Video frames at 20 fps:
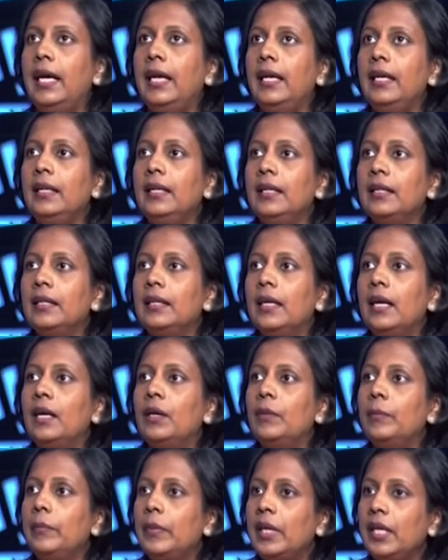And
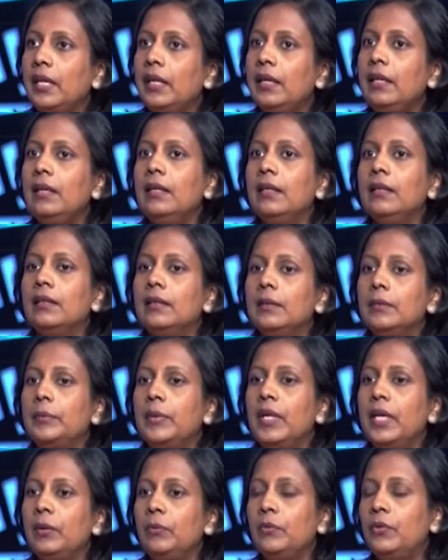our main
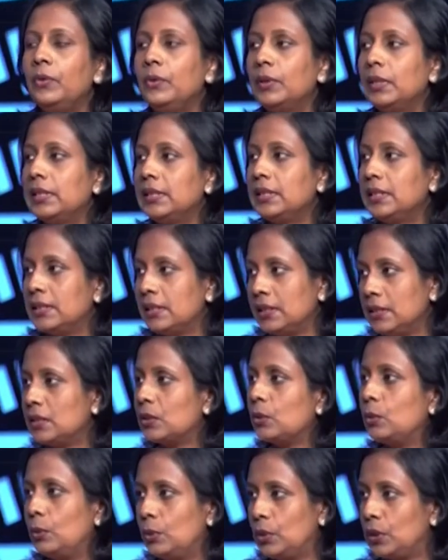prime focus is the
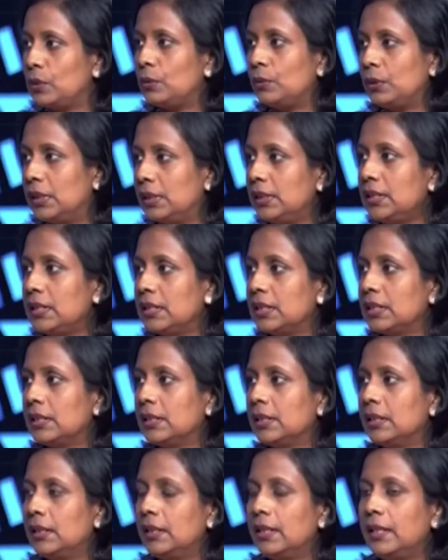school students,
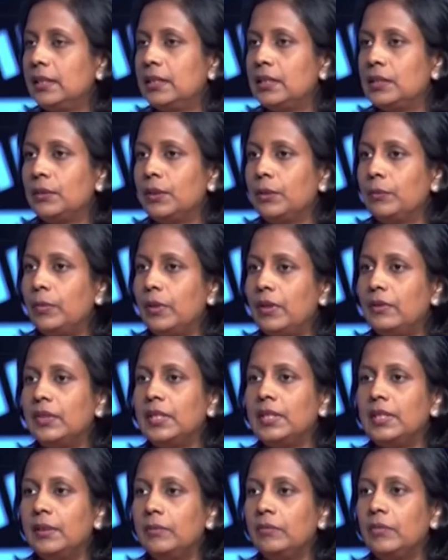right? So
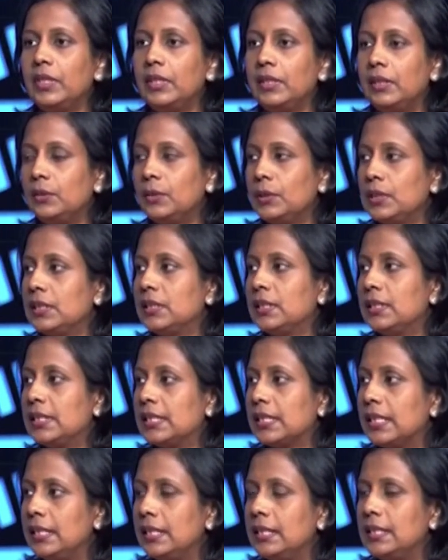empower them with those
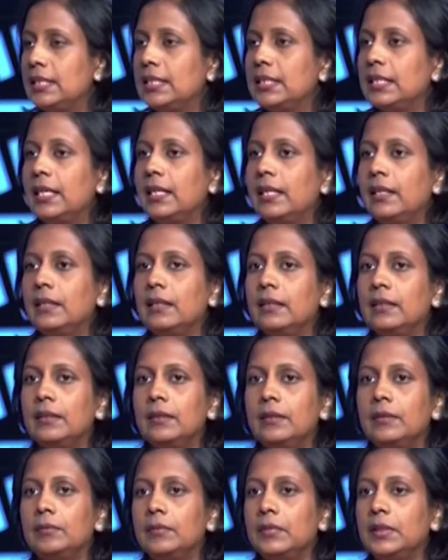skills and
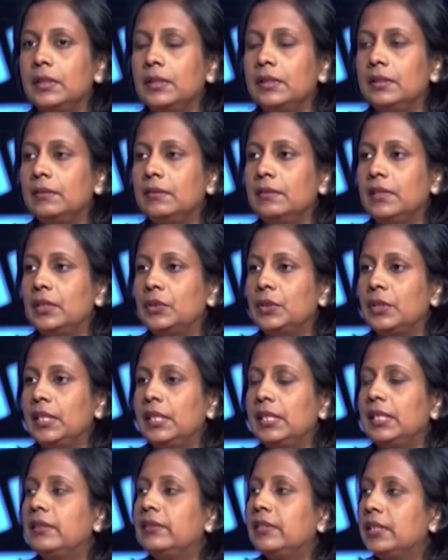
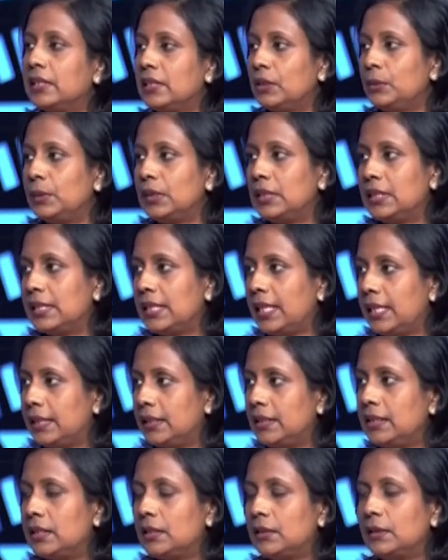natural interest towards
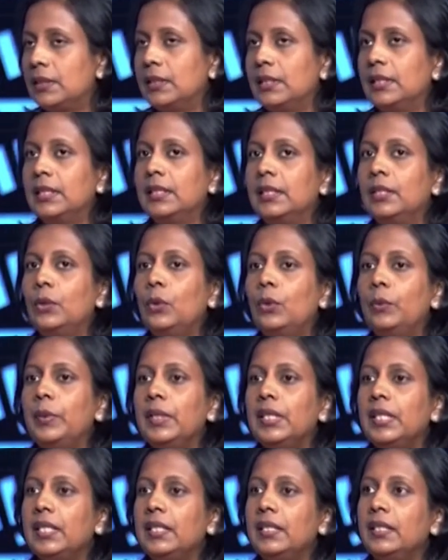science,
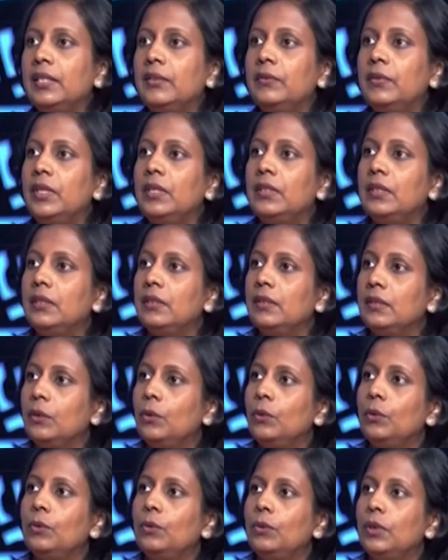hoping that they will
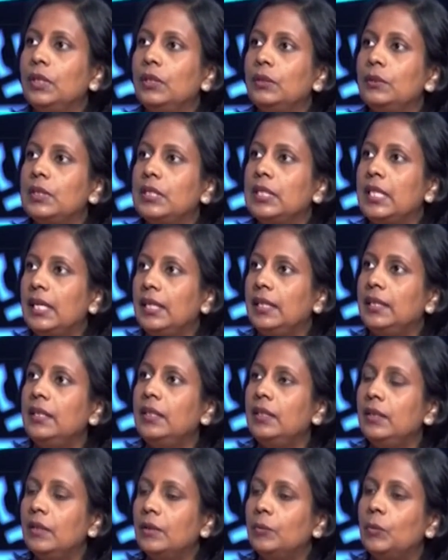go into
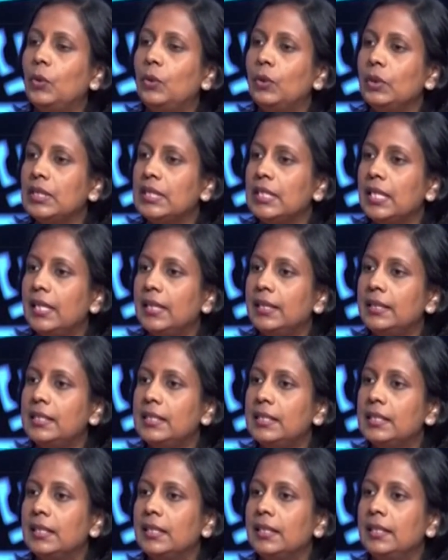studying more on
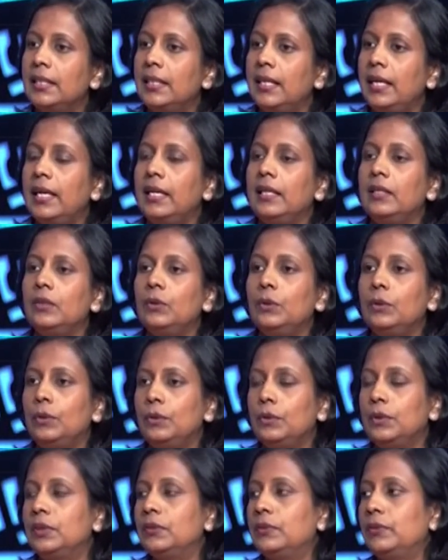science and go
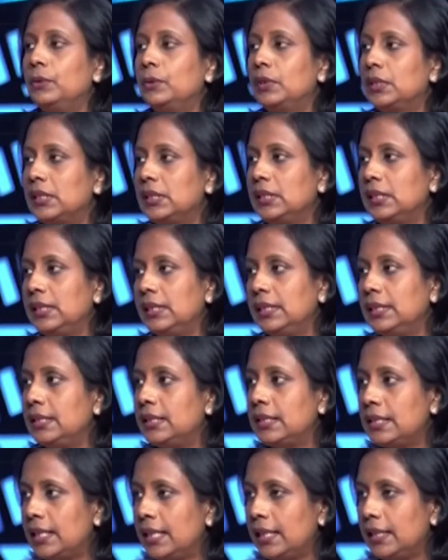to a future career
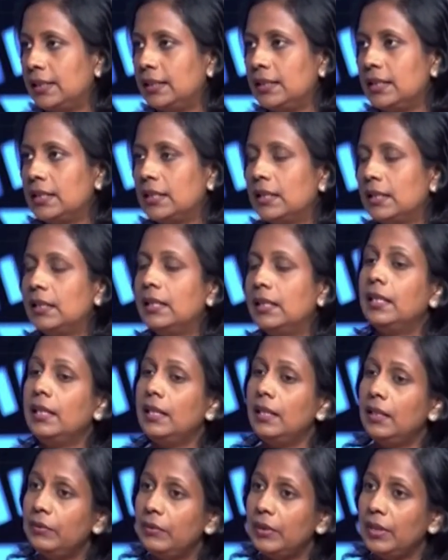in science.
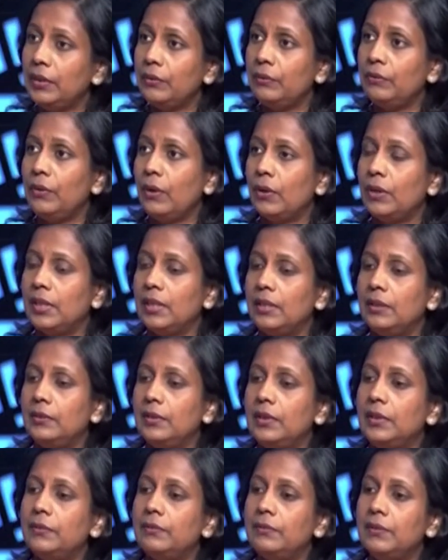Even
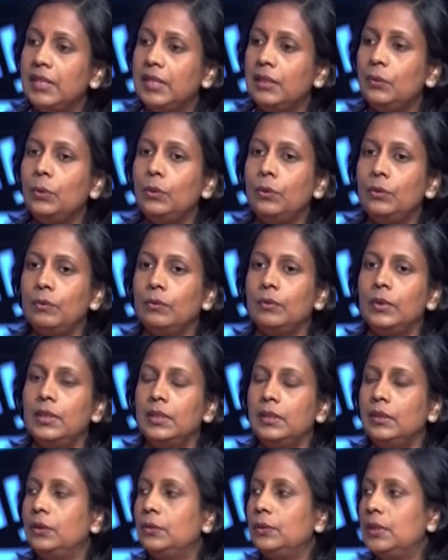if they go
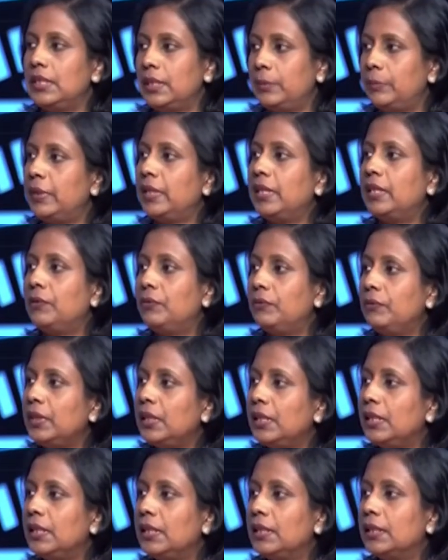to a separate
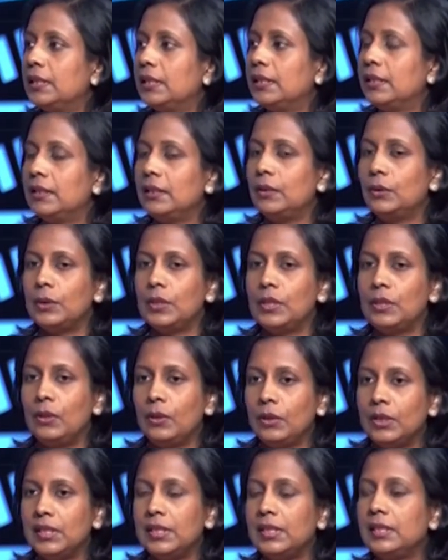field, those
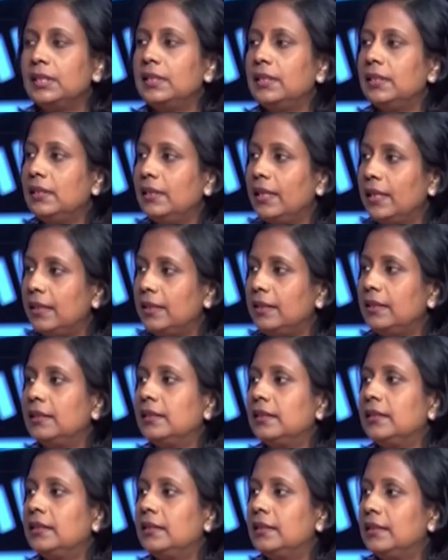logical,
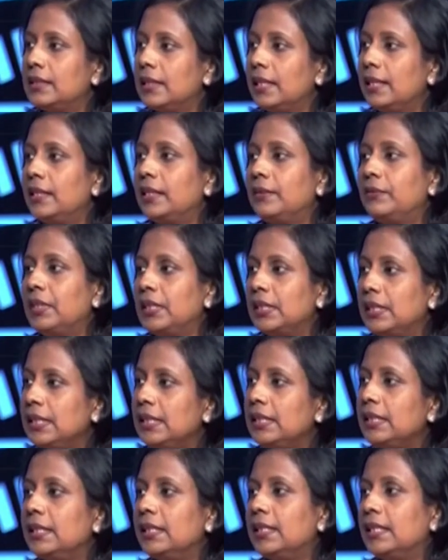analytical, scientific
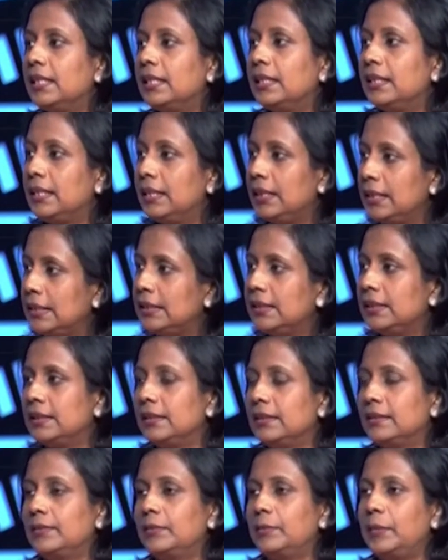thinking that they
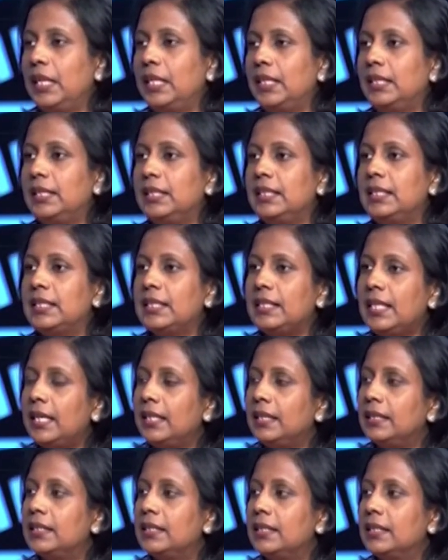learn by learning
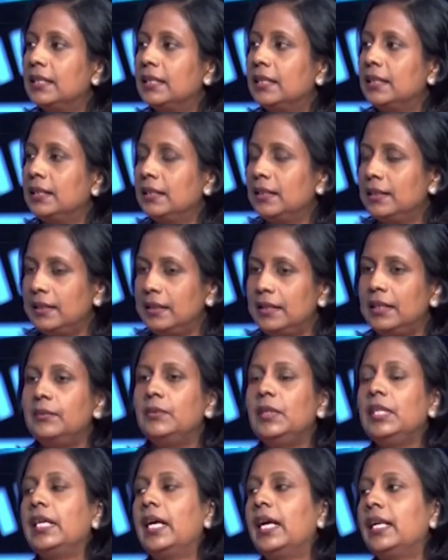science, they
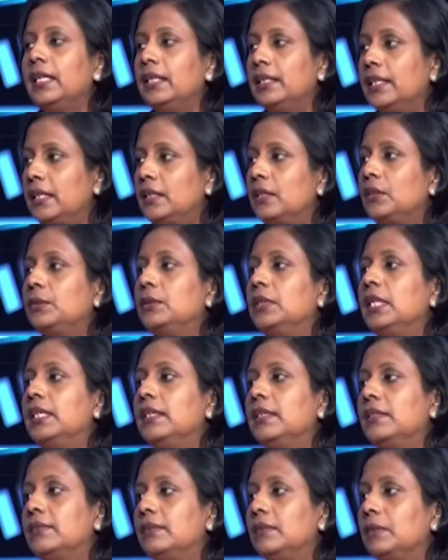will carry that to
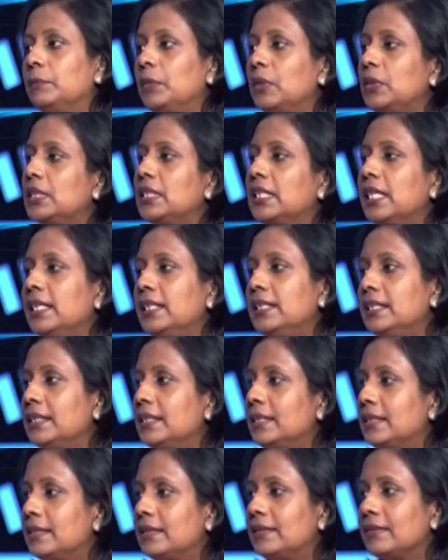their, because science
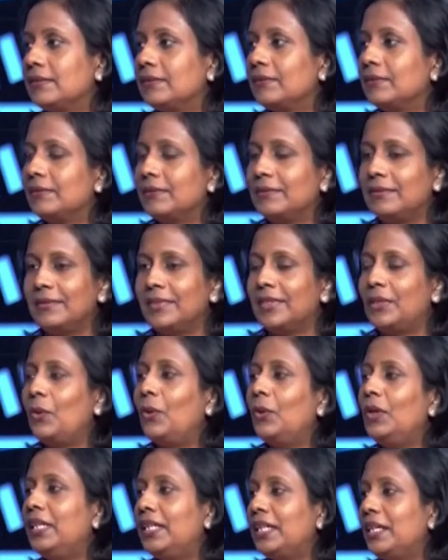is
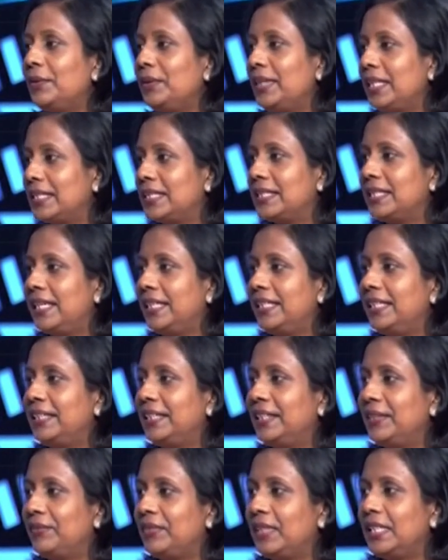all around us, right,
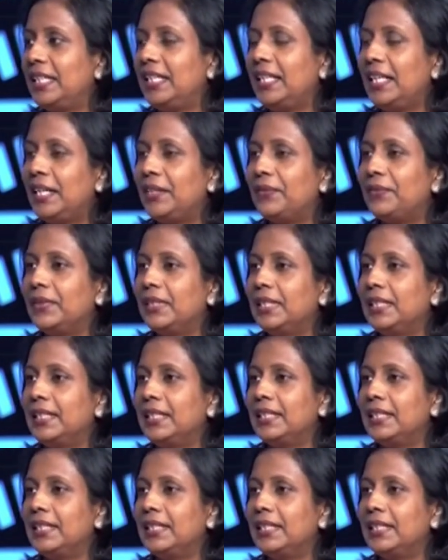in everyday life.